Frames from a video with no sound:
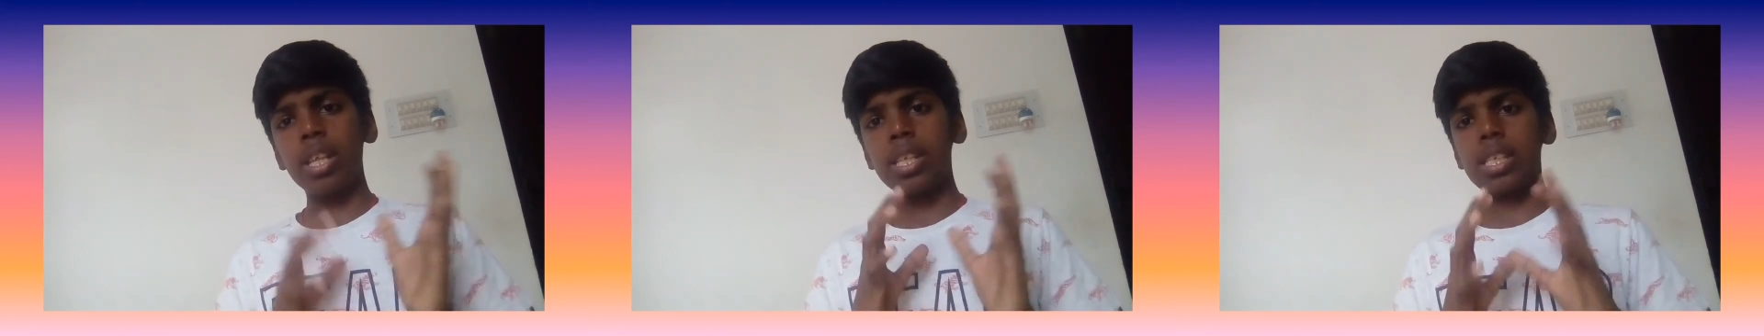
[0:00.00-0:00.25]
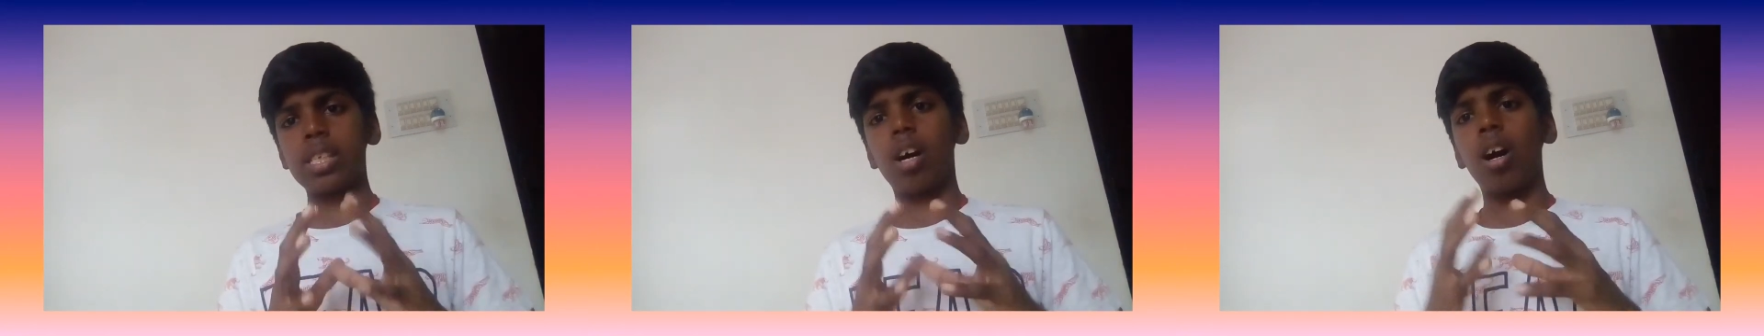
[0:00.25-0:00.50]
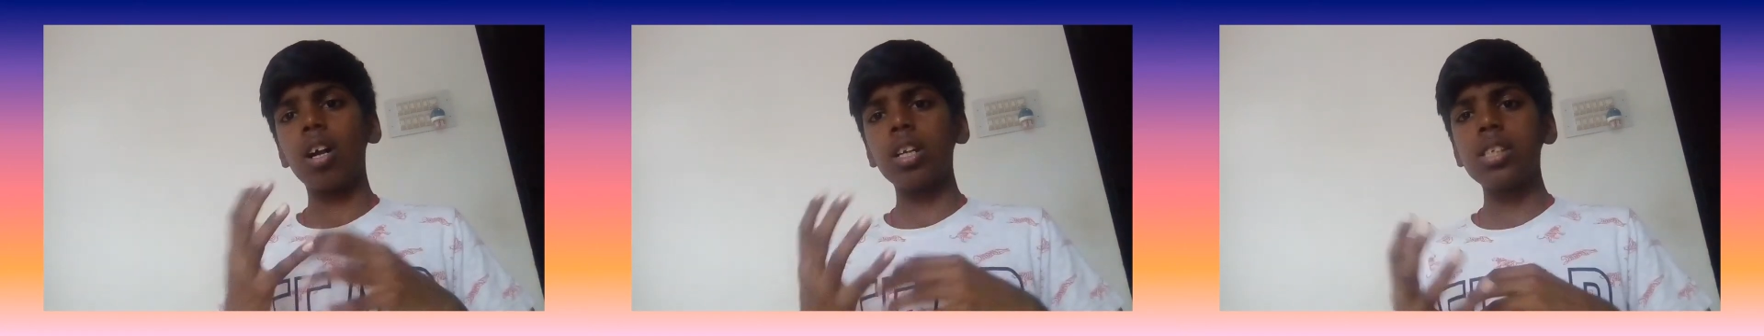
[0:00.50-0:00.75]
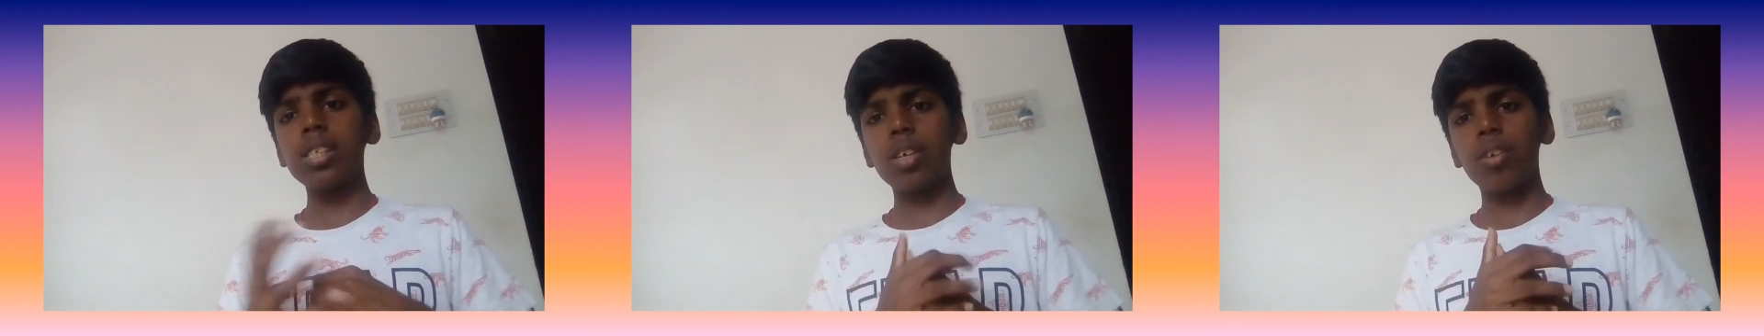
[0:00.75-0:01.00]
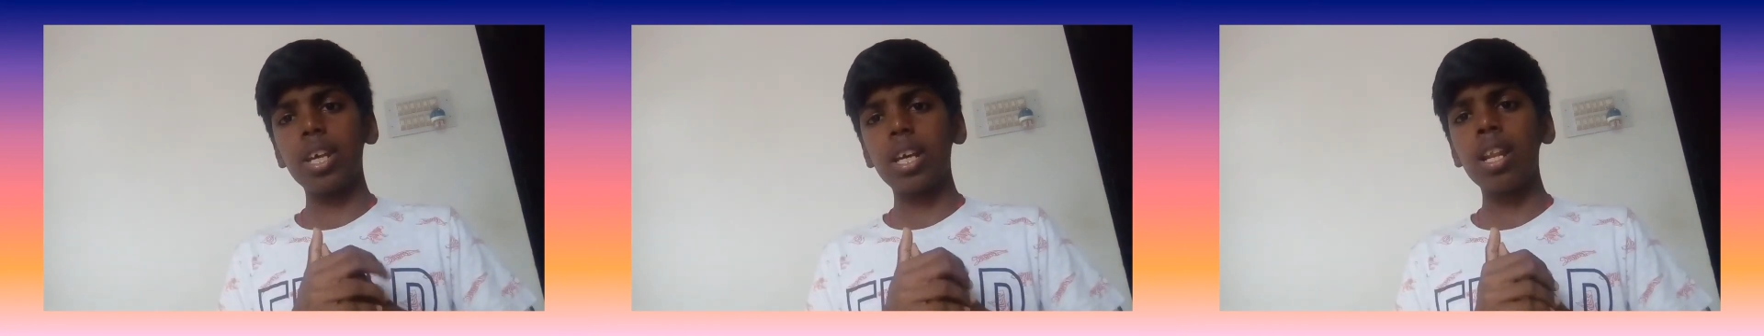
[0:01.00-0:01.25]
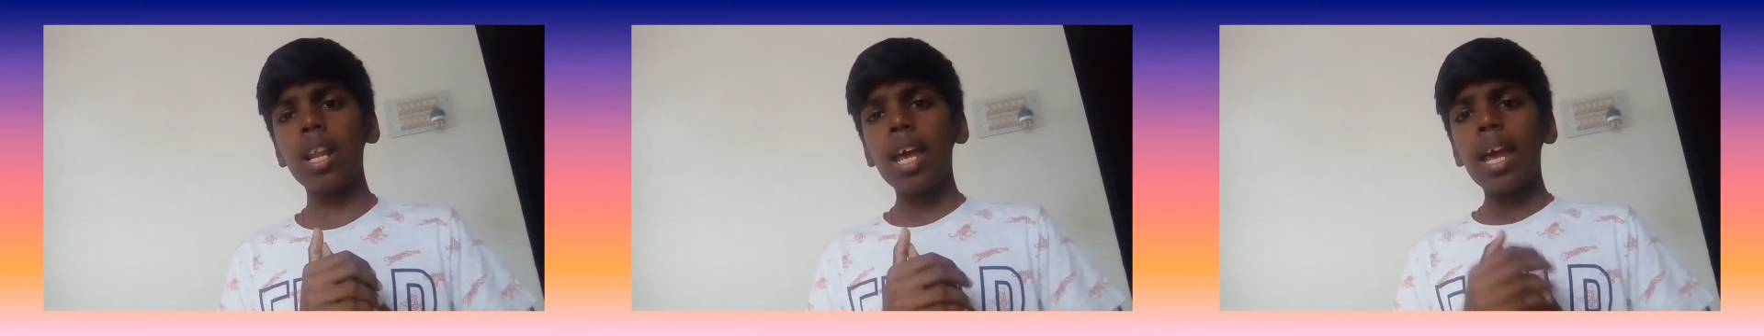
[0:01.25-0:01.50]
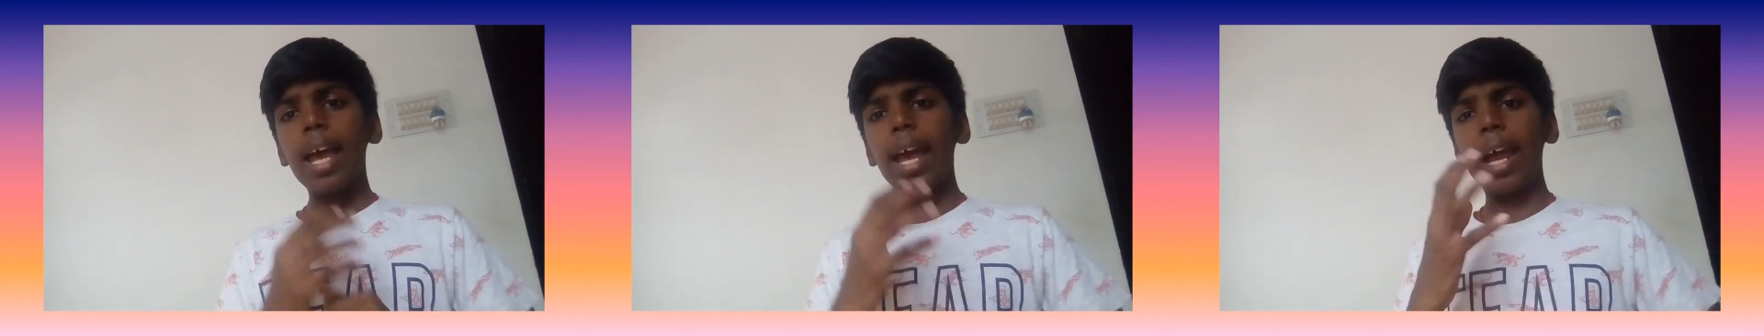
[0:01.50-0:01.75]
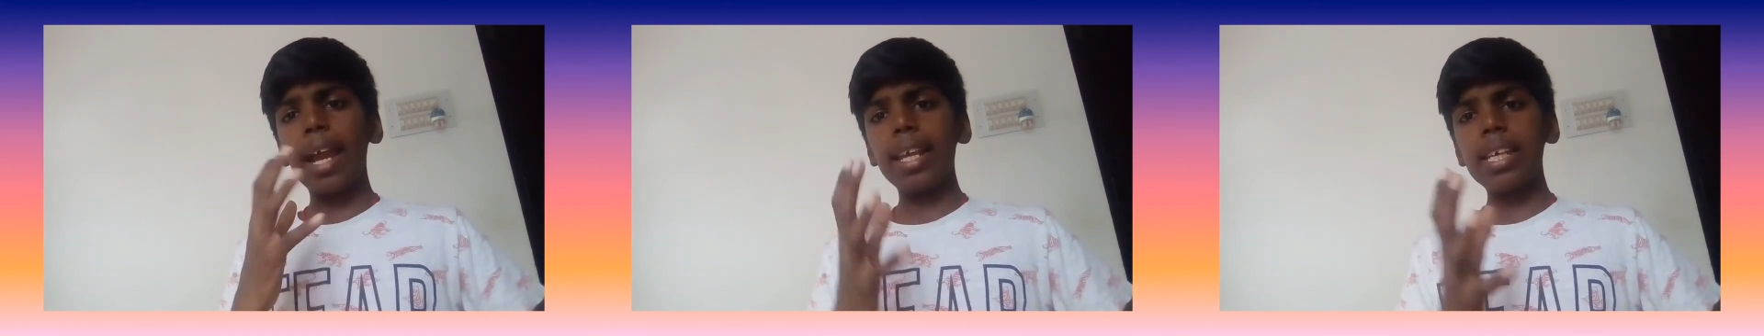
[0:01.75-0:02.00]
and his aunt is critical,
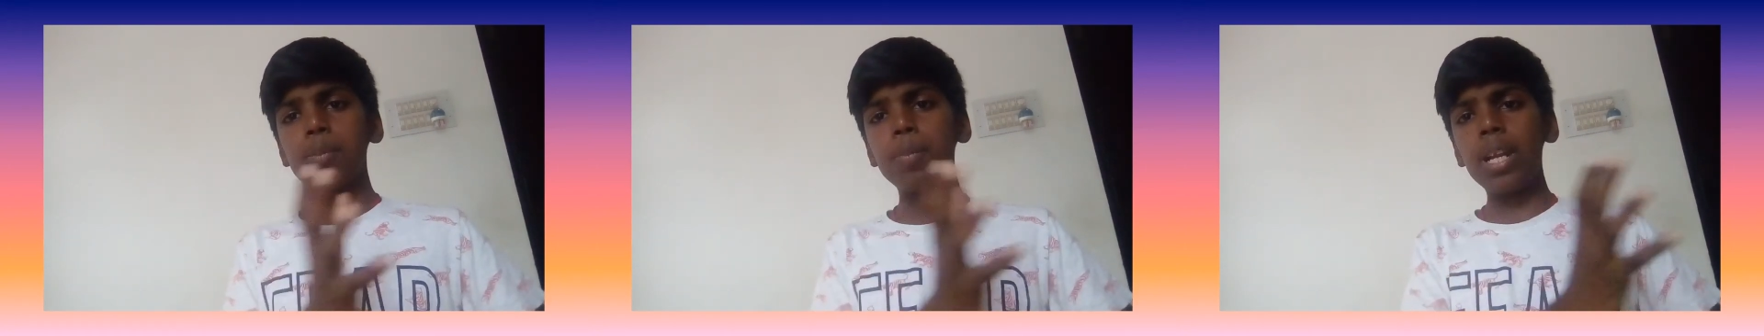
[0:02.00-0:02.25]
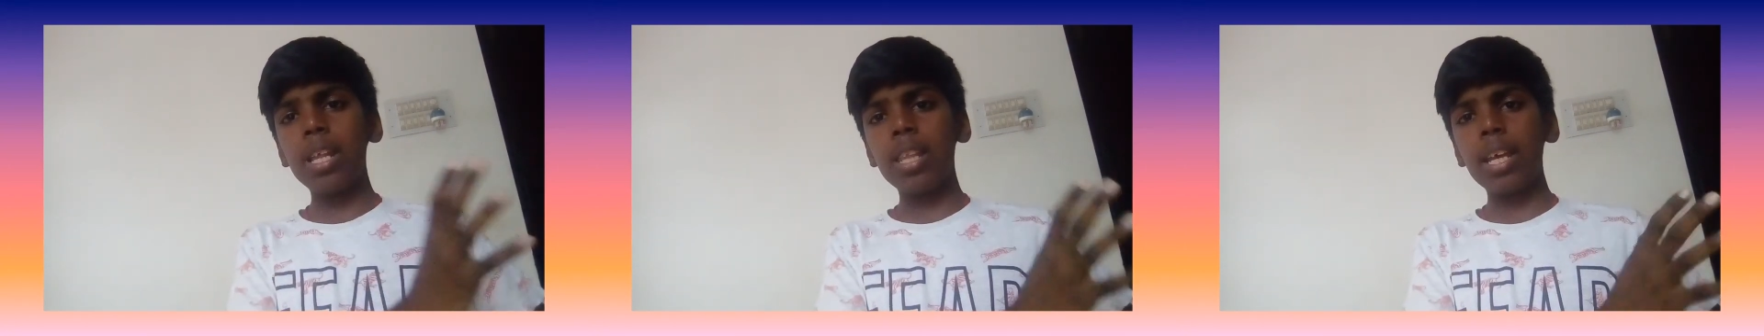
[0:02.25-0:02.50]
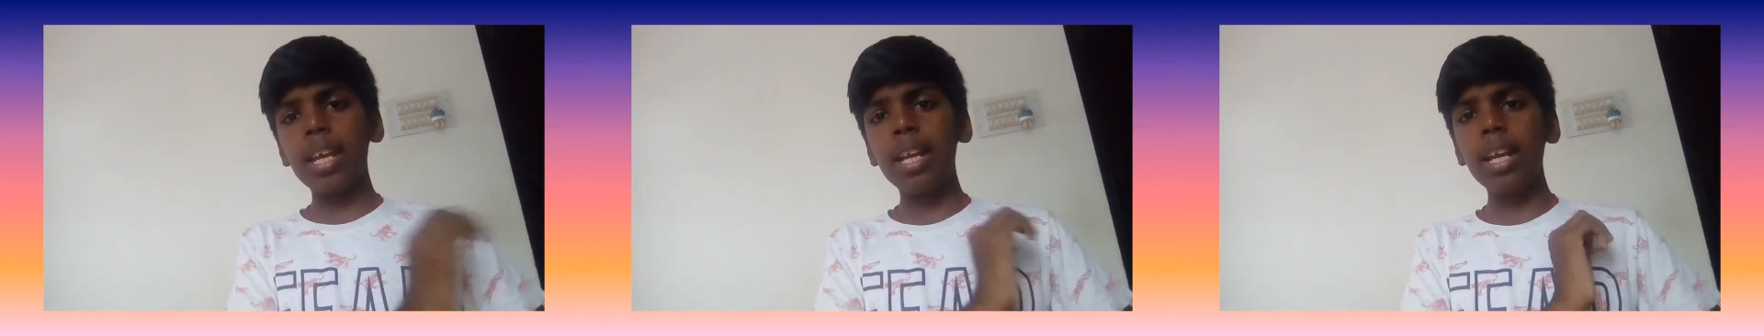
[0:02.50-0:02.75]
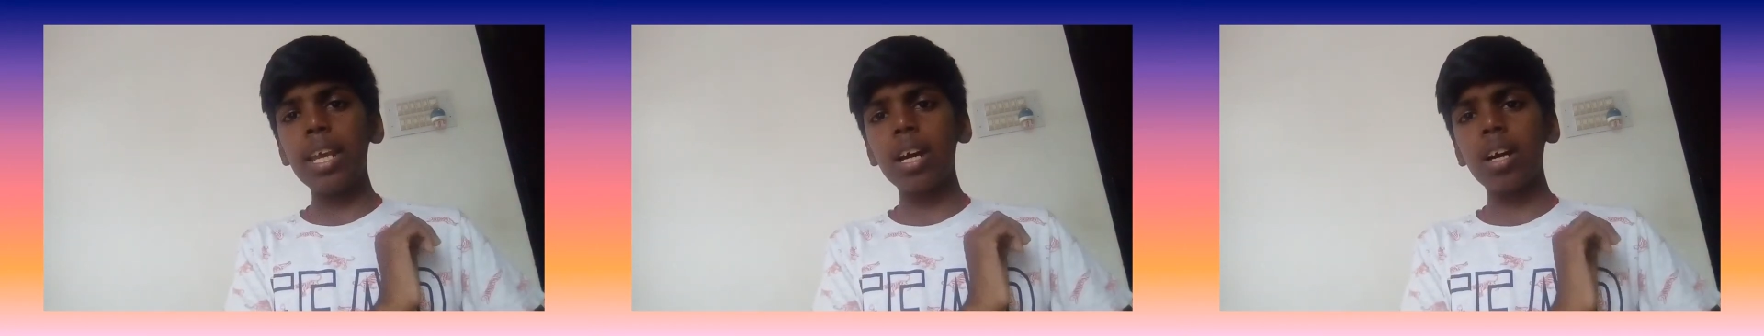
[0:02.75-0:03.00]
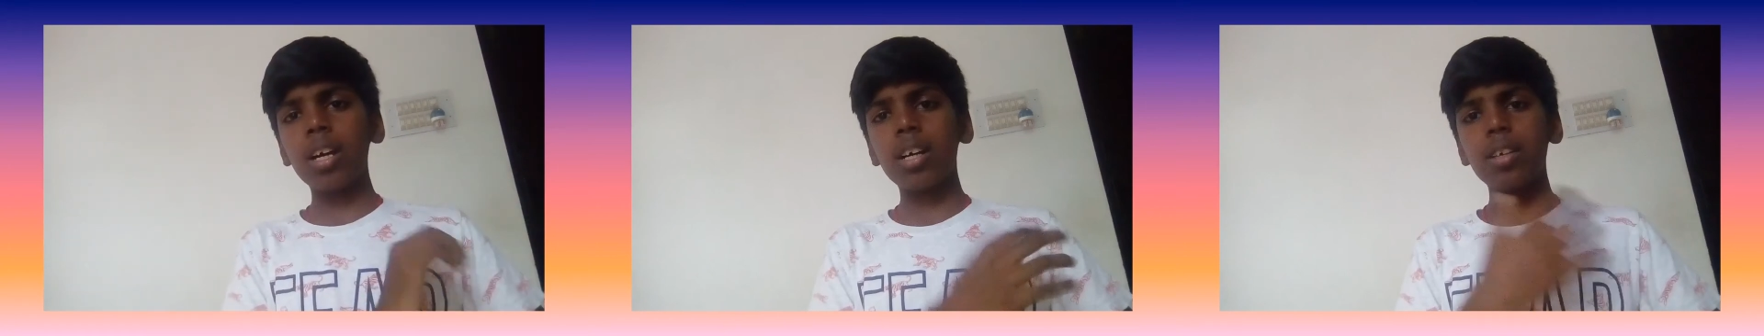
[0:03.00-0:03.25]
and he's been in the India.